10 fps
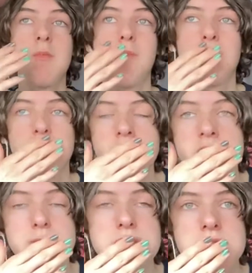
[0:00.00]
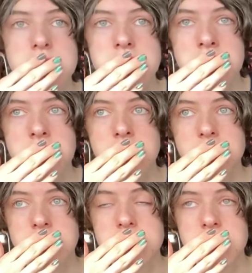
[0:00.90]
And especially now,
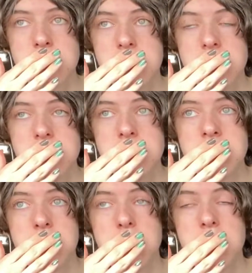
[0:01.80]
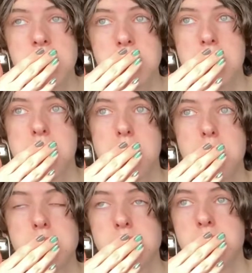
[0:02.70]
since I'm 18, I feel like I'm gonna be able
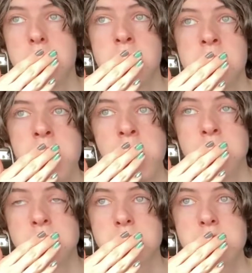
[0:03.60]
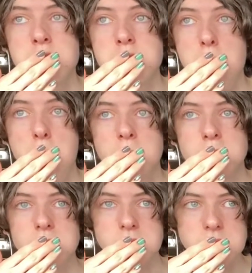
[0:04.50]
to just
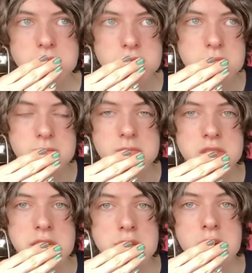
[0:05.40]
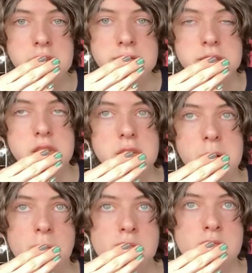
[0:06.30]
take off and go,
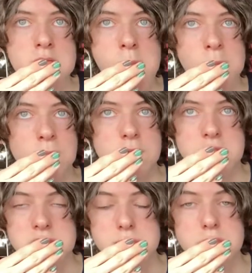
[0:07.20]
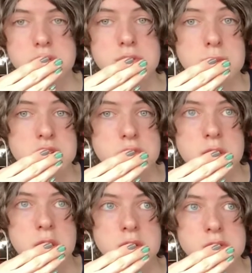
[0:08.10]
for example, to
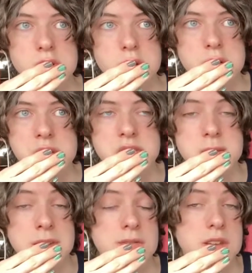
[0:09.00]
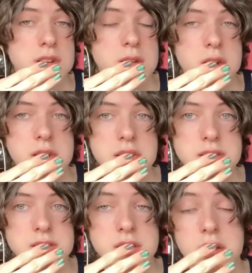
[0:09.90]
Montreal to go like see my favorite
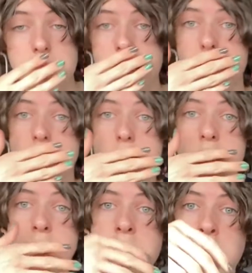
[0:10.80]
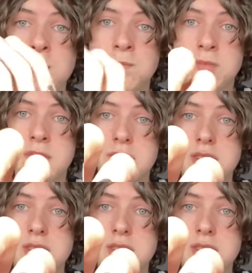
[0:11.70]
artists. Oh my god, by the way, this